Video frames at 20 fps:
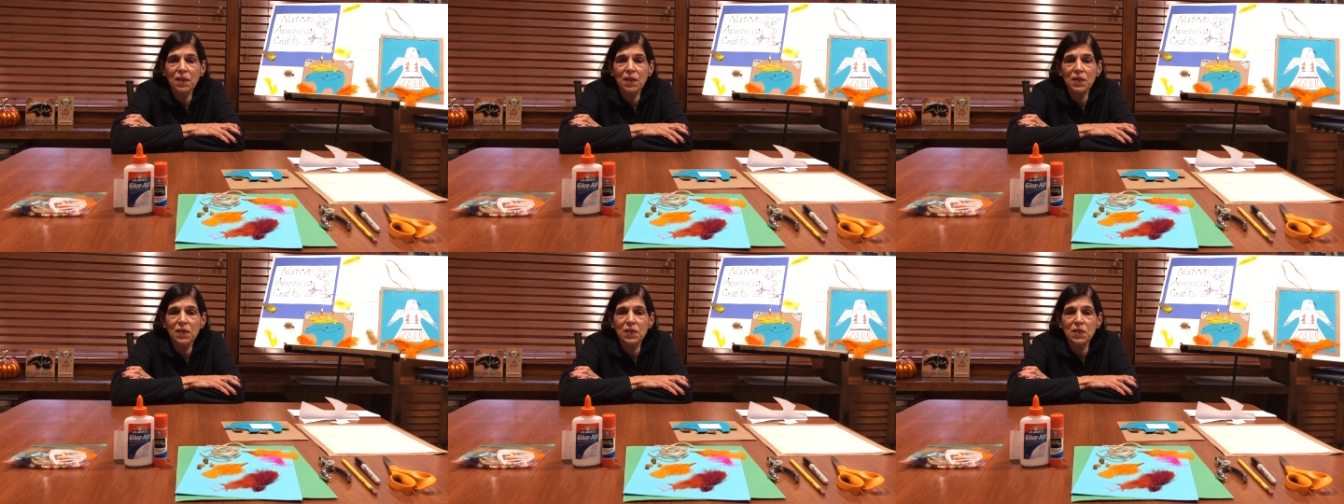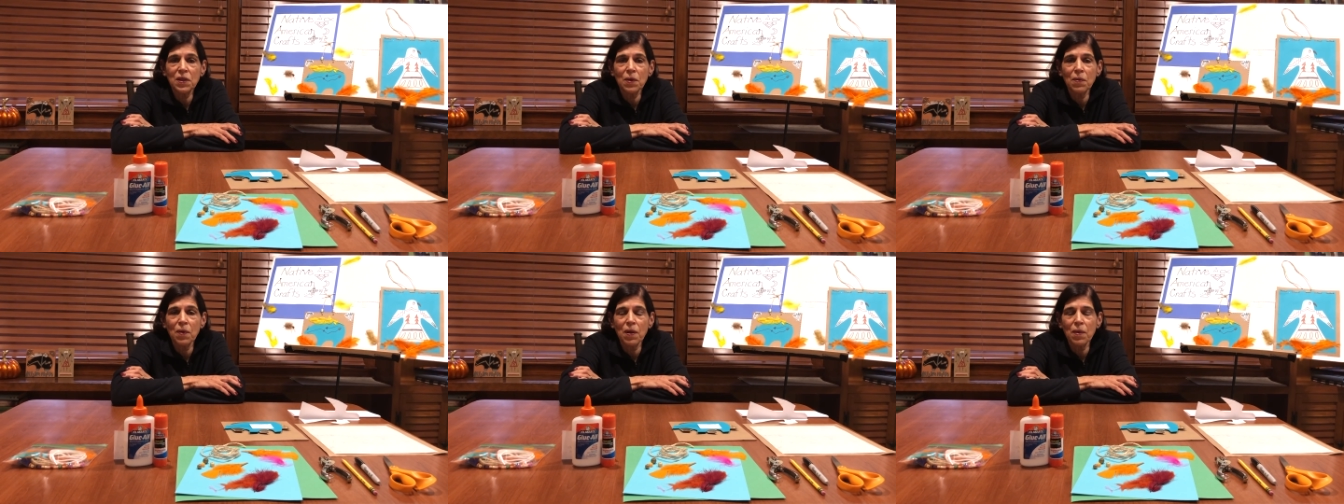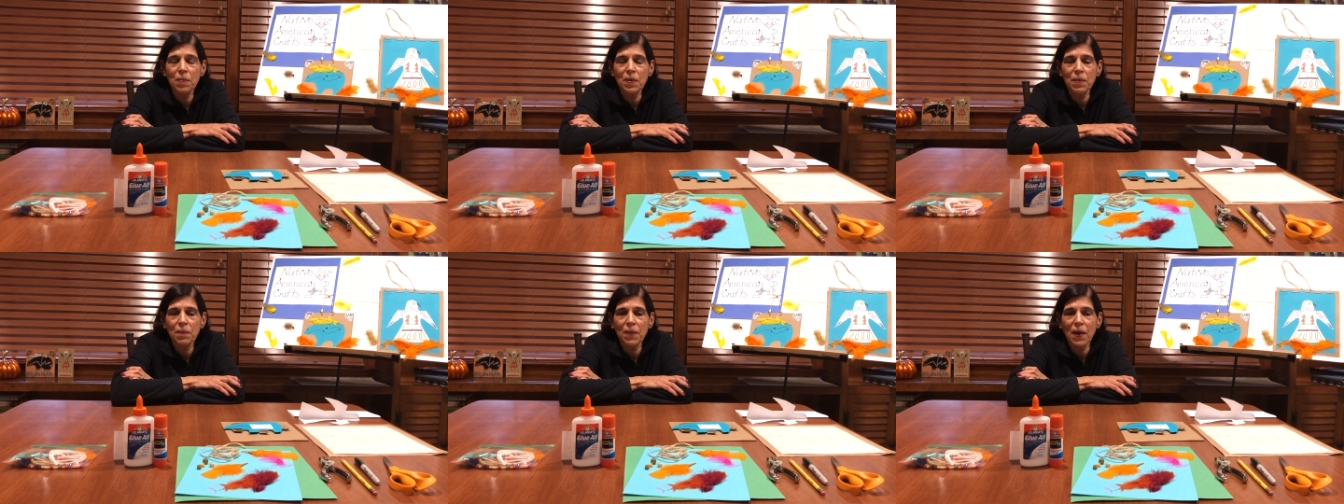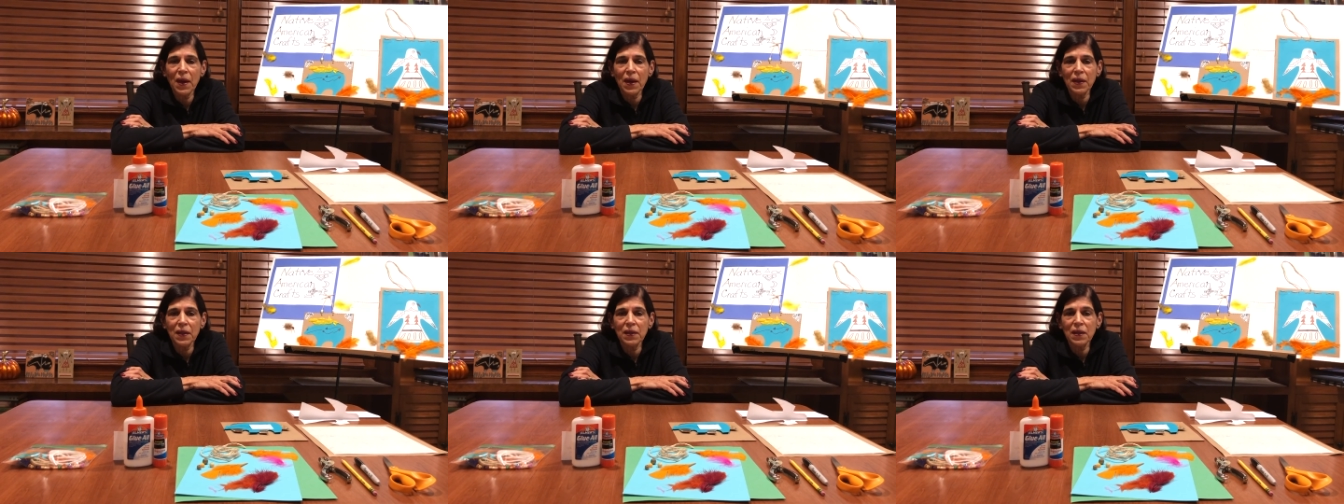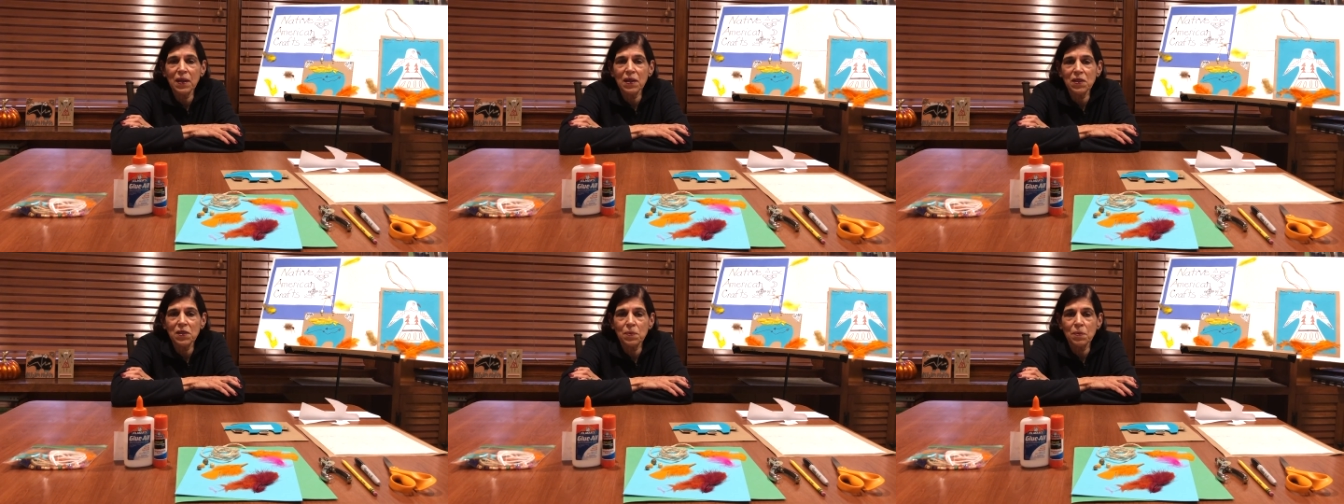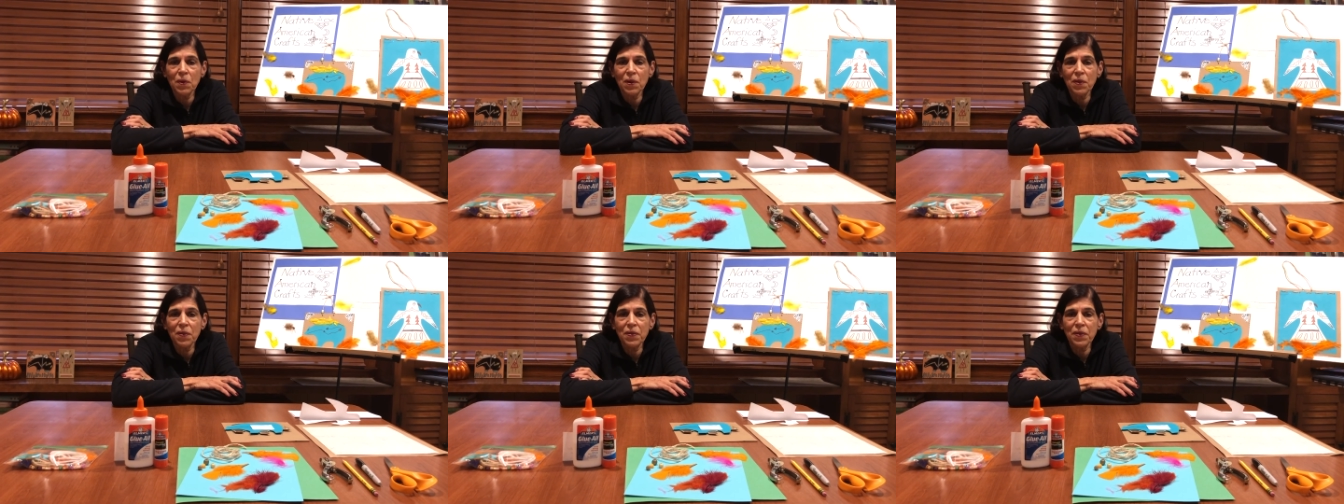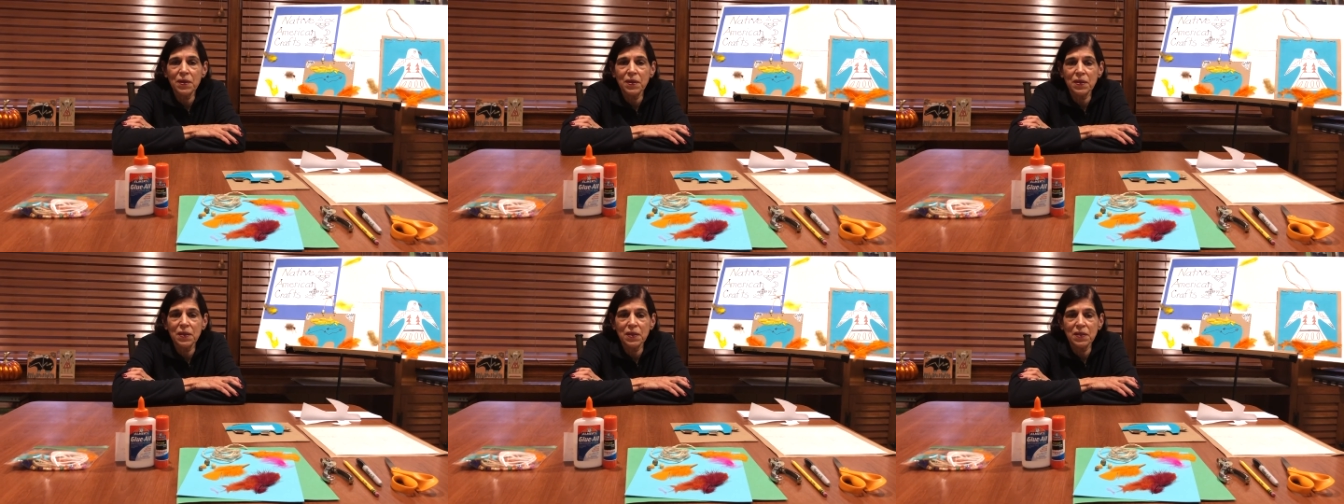So I'll be back next month
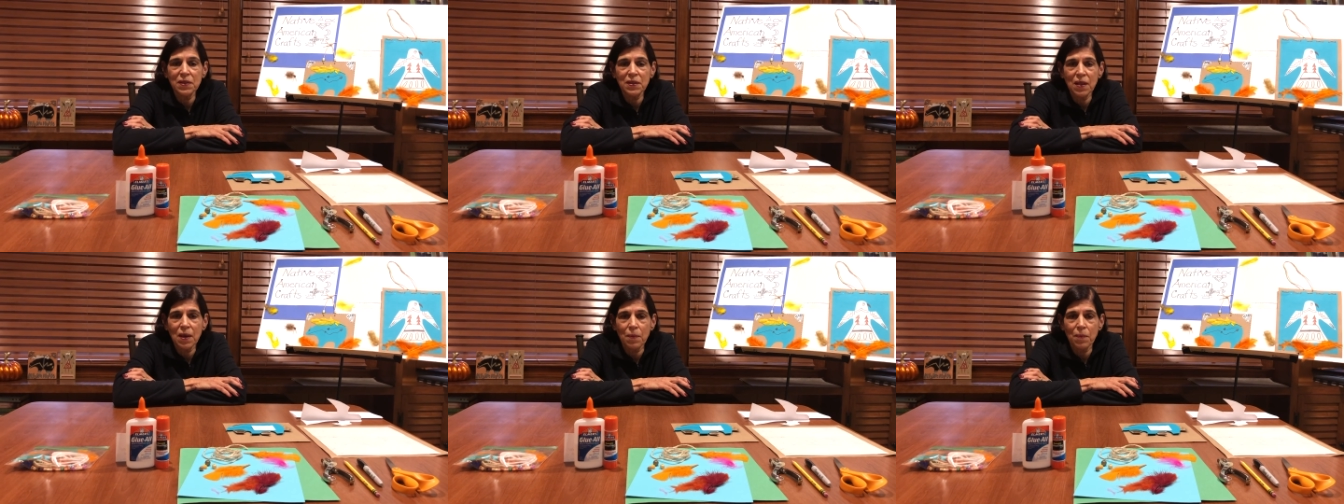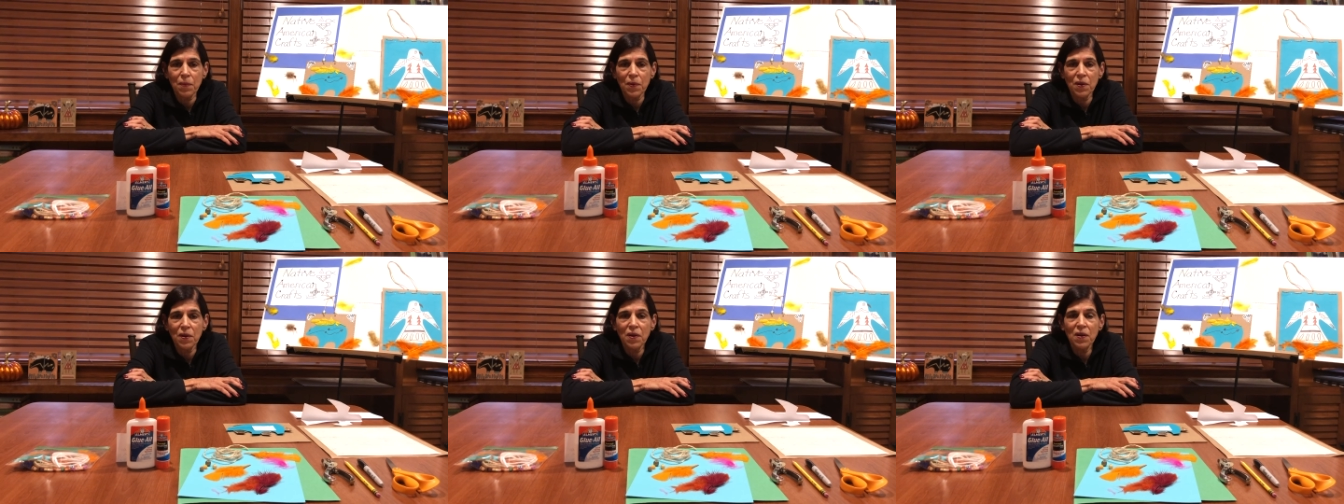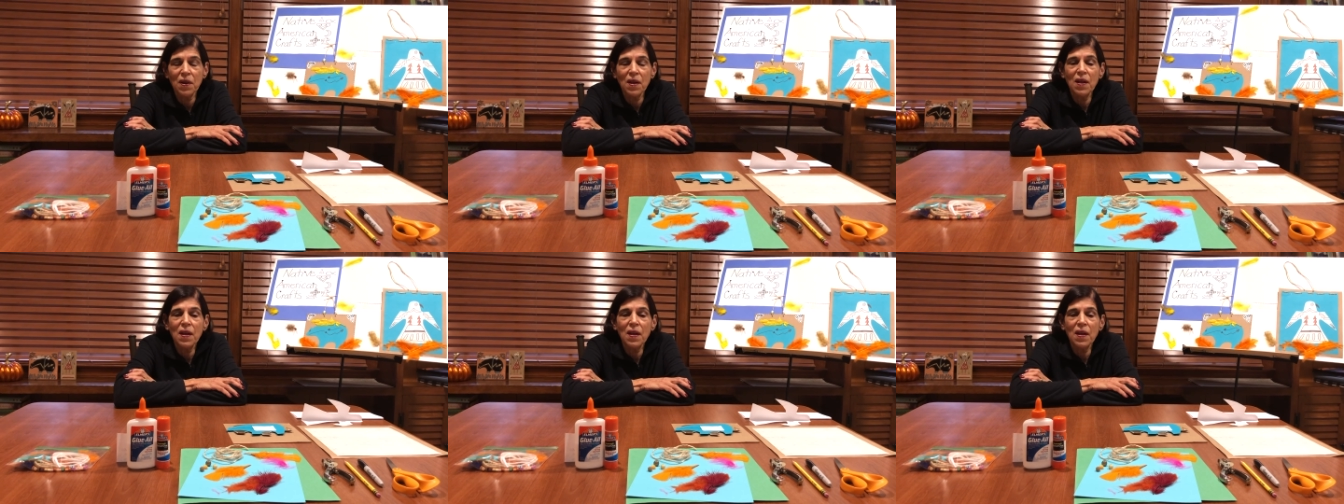in December